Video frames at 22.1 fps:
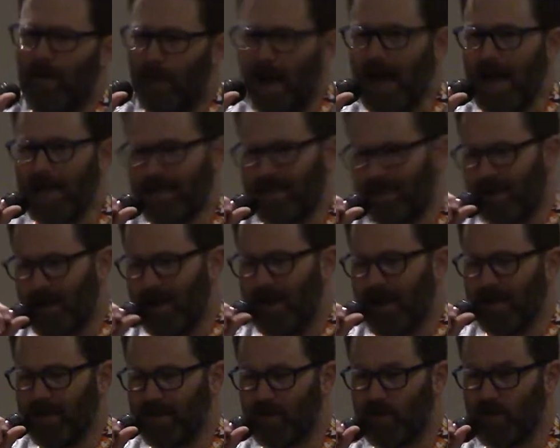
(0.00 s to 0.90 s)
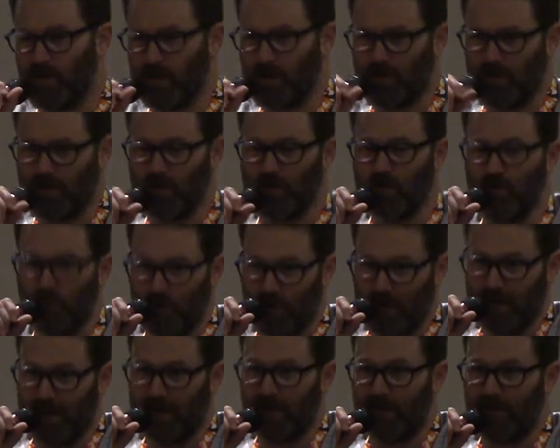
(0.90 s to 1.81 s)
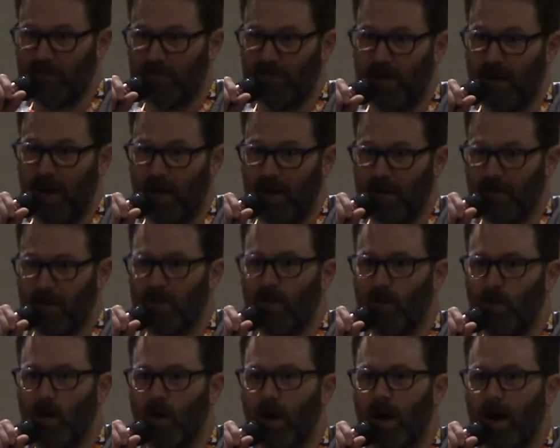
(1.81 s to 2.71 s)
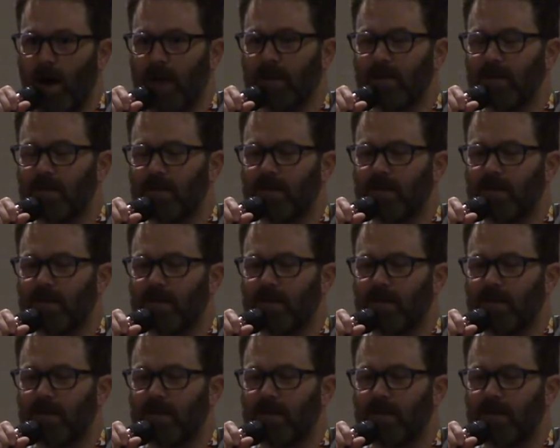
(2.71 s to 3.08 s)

my size, which was really fun to watch.